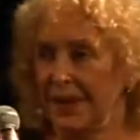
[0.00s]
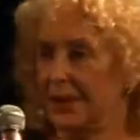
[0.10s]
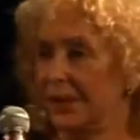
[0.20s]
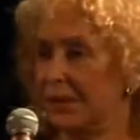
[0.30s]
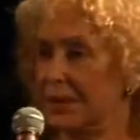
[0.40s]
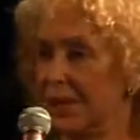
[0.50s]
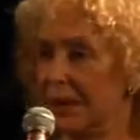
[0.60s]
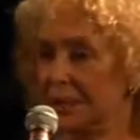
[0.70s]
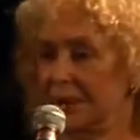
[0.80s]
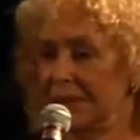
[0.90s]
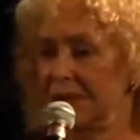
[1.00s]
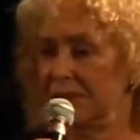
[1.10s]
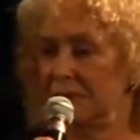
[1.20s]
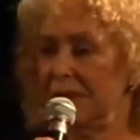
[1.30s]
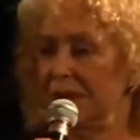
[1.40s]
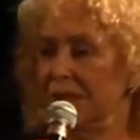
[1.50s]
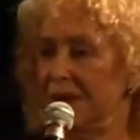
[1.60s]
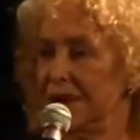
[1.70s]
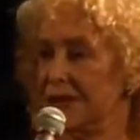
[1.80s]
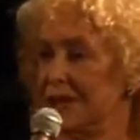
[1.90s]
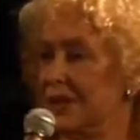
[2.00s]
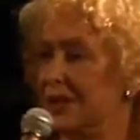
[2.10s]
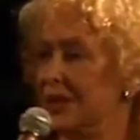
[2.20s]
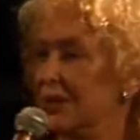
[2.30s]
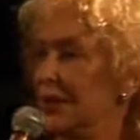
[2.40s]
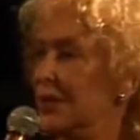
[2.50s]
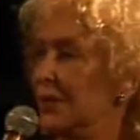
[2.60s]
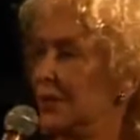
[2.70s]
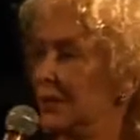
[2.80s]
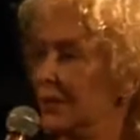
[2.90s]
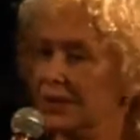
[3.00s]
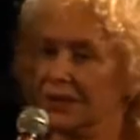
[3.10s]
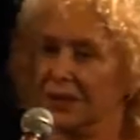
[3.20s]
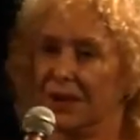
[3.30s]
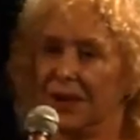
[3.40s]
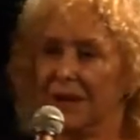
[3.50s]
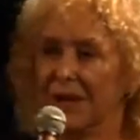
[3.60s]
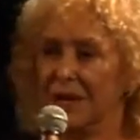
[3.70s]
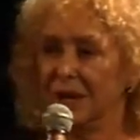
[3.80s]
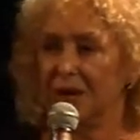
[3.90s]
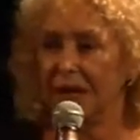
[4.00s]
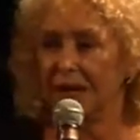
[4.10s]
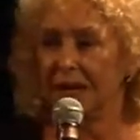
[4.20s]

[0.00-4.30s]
Well, I'm happy to see so many friends here. Thank you, thank you for getting here.